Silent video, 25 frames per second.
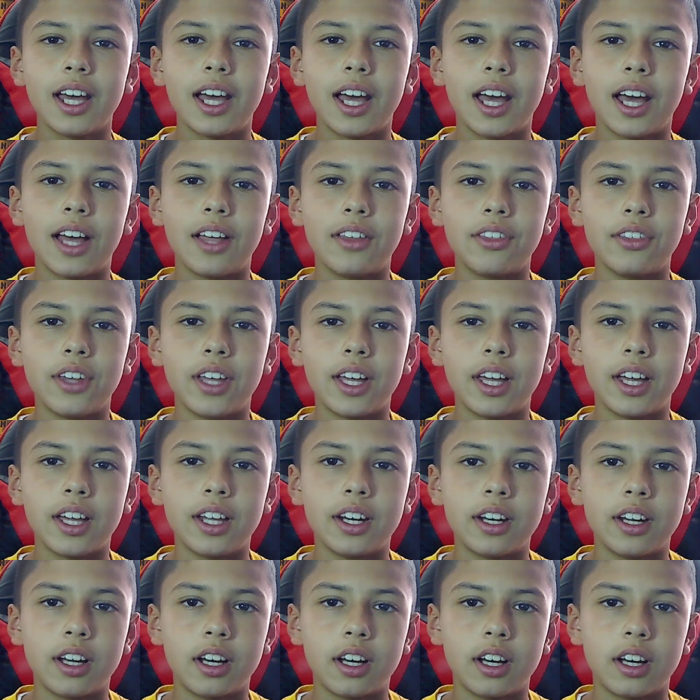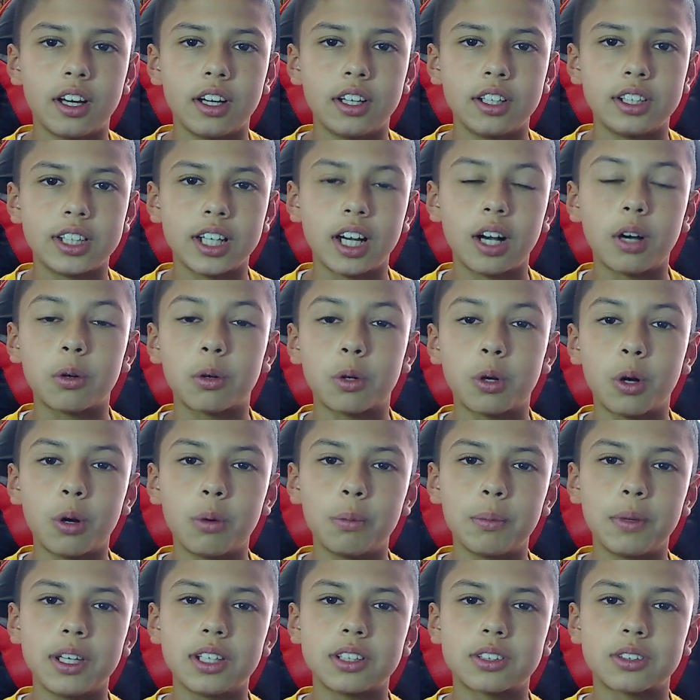And then João
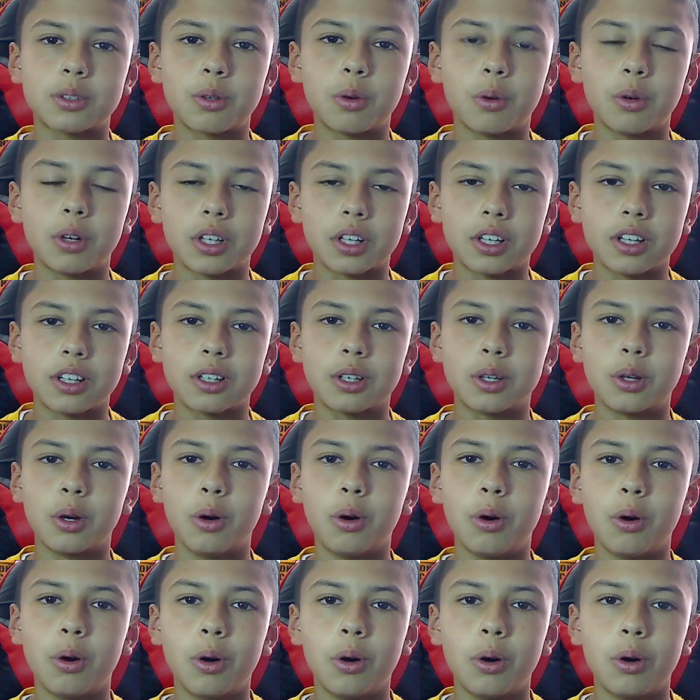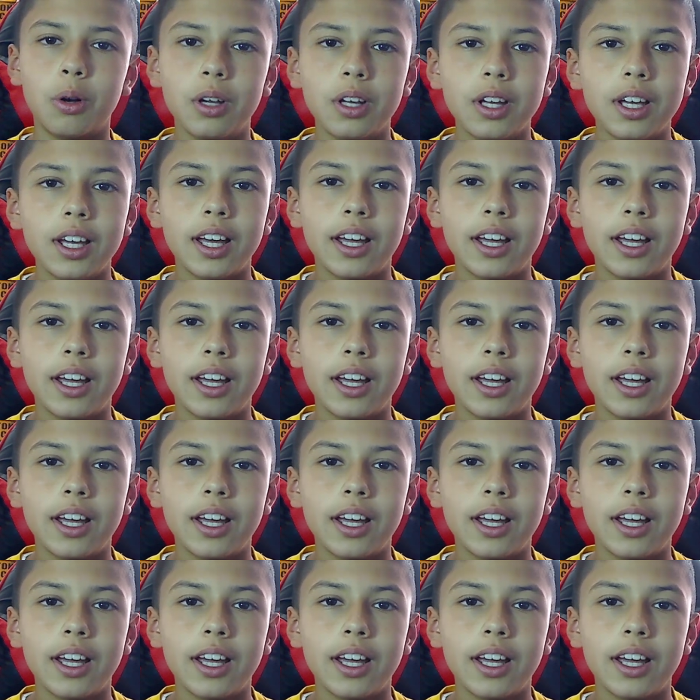Gomes scored a good goal.